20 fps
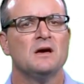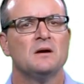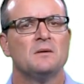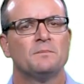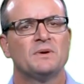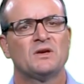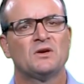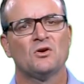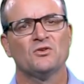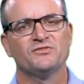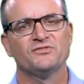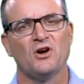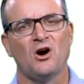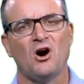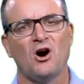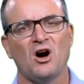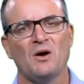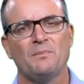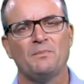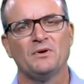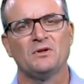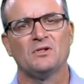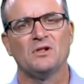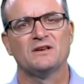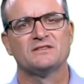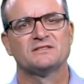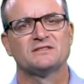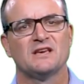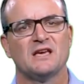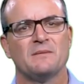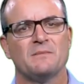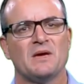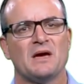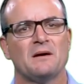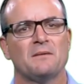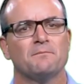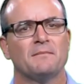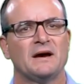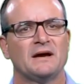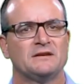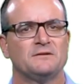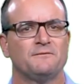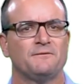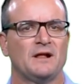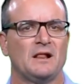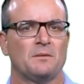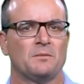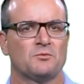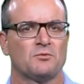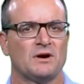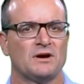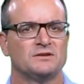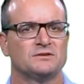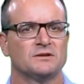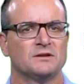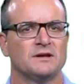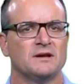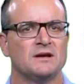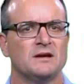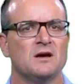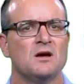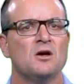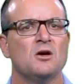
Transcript: because the hyperglycemia may develop gradually